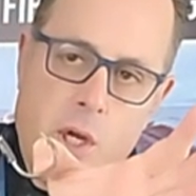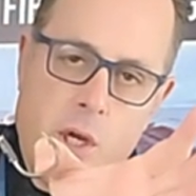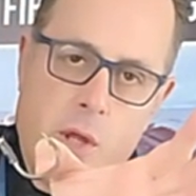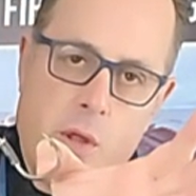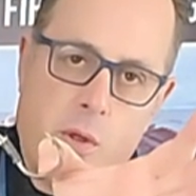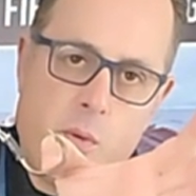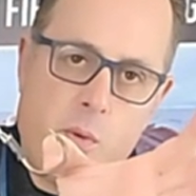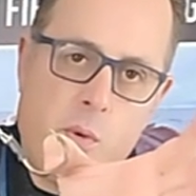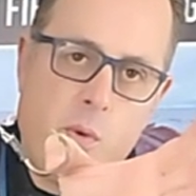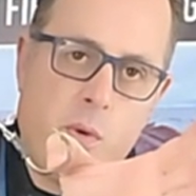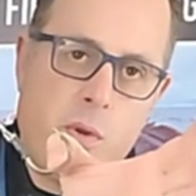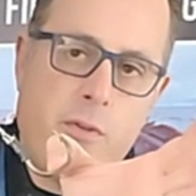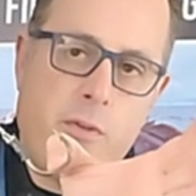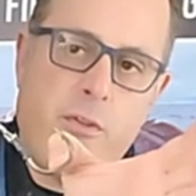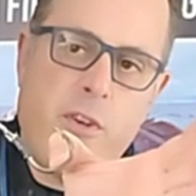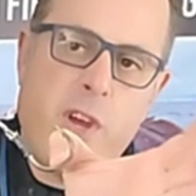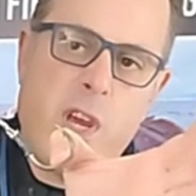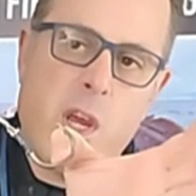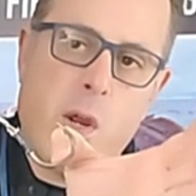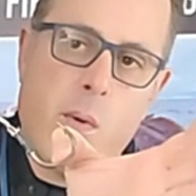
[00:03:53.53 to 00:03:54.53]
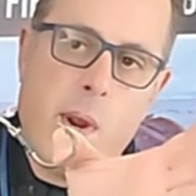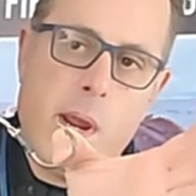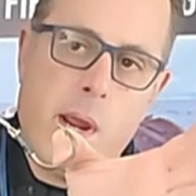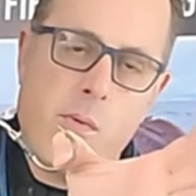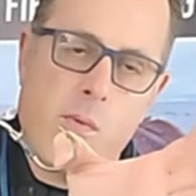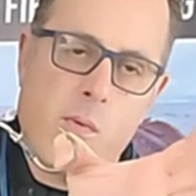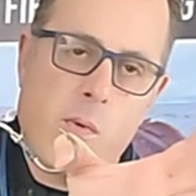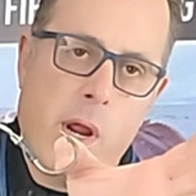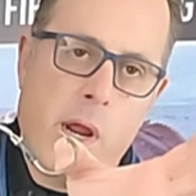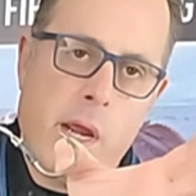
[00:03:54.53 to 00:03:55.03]
through the figure eight
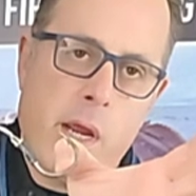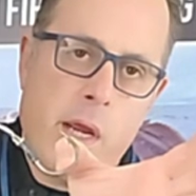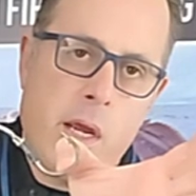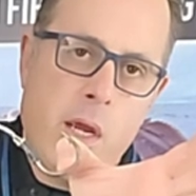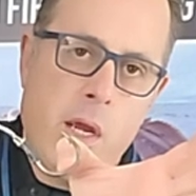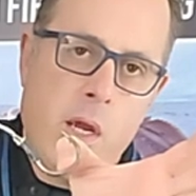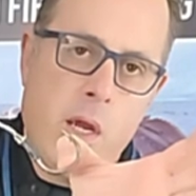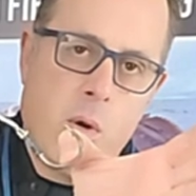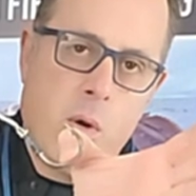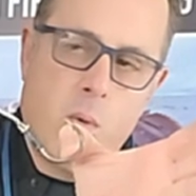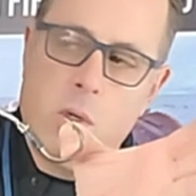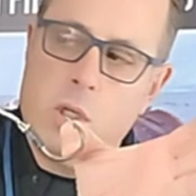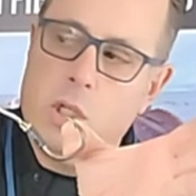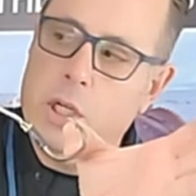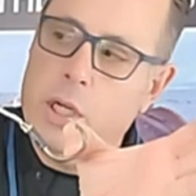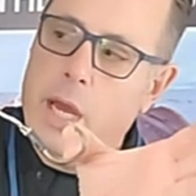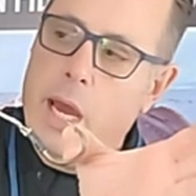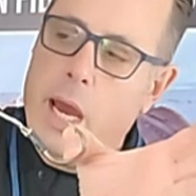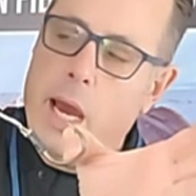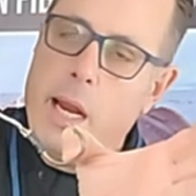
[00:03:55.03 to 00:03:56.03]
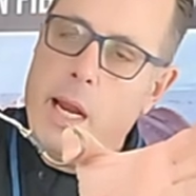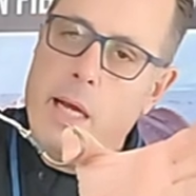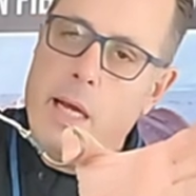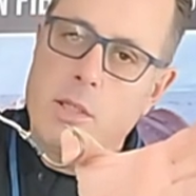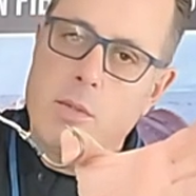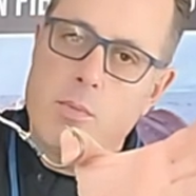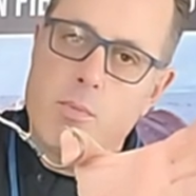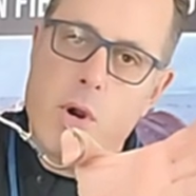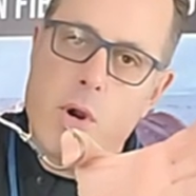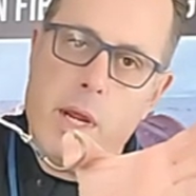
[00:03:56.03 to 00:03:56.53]
ring, which again has
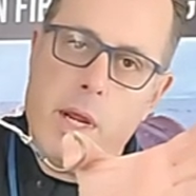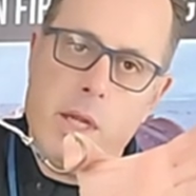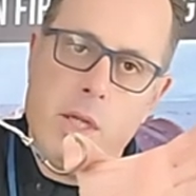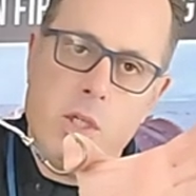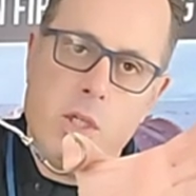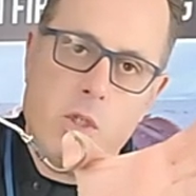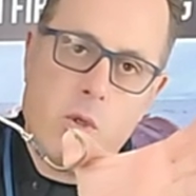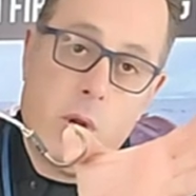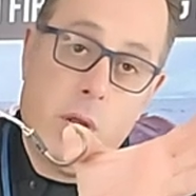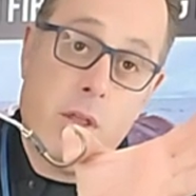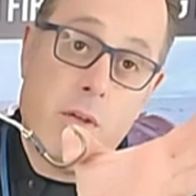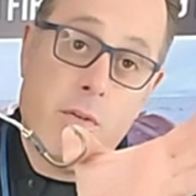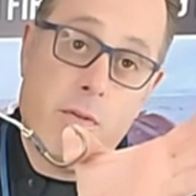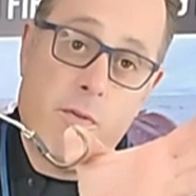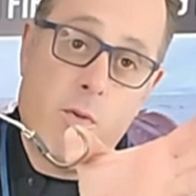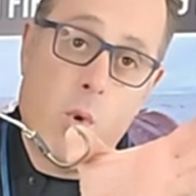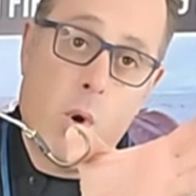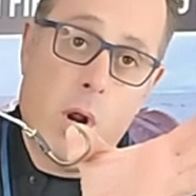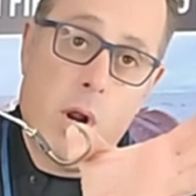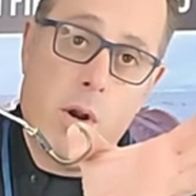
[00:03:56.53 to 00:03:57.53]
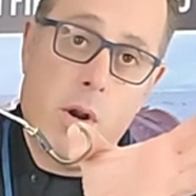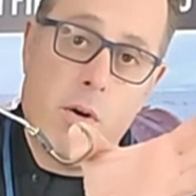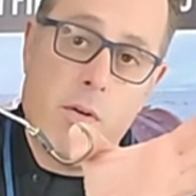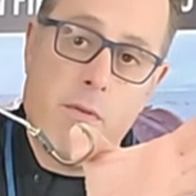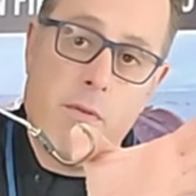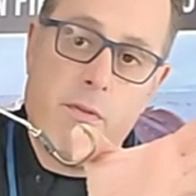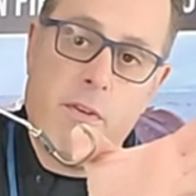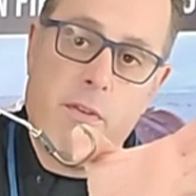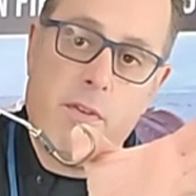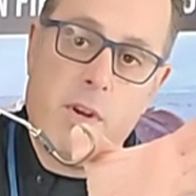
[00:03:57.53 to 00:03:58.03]
a breaking strength of
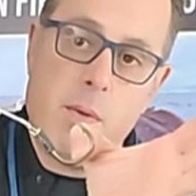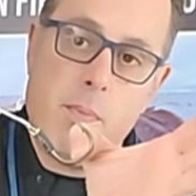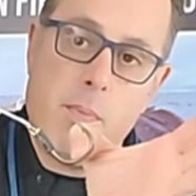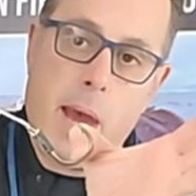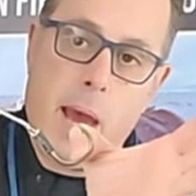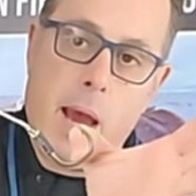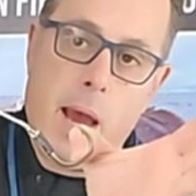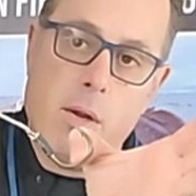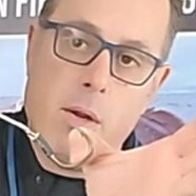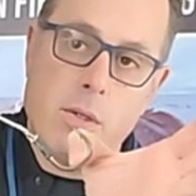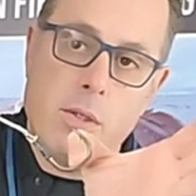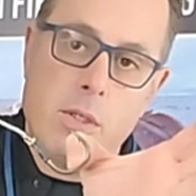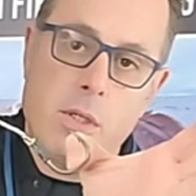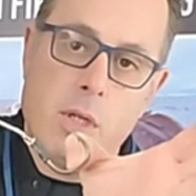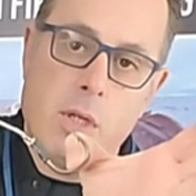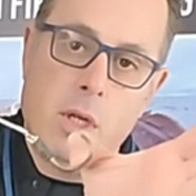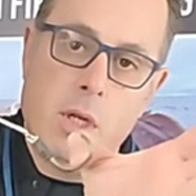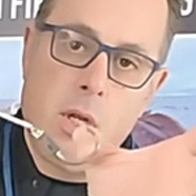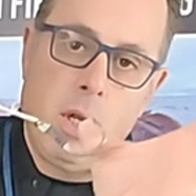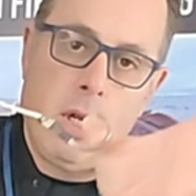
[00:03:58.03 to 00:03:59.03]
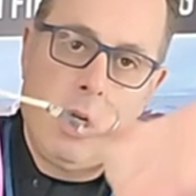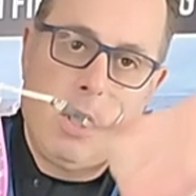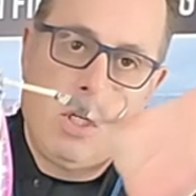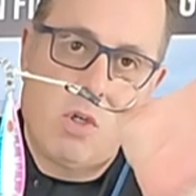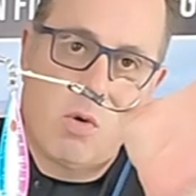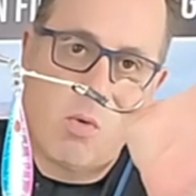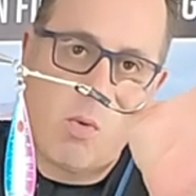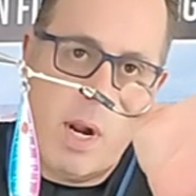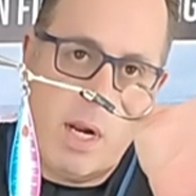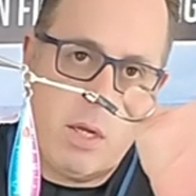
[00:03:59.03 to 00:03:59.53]
450 pounds,
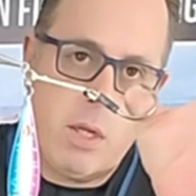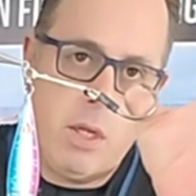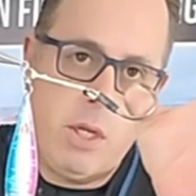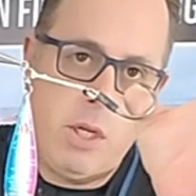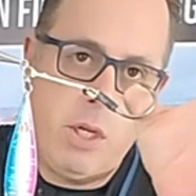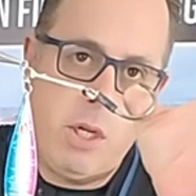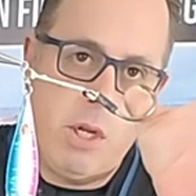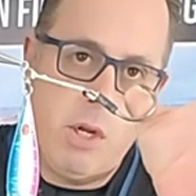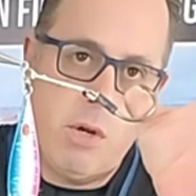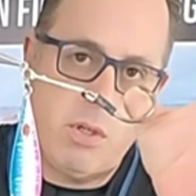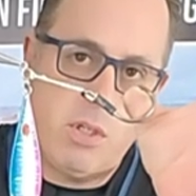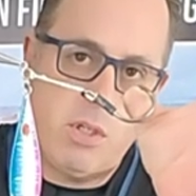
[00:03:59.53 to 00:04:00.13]
directly to your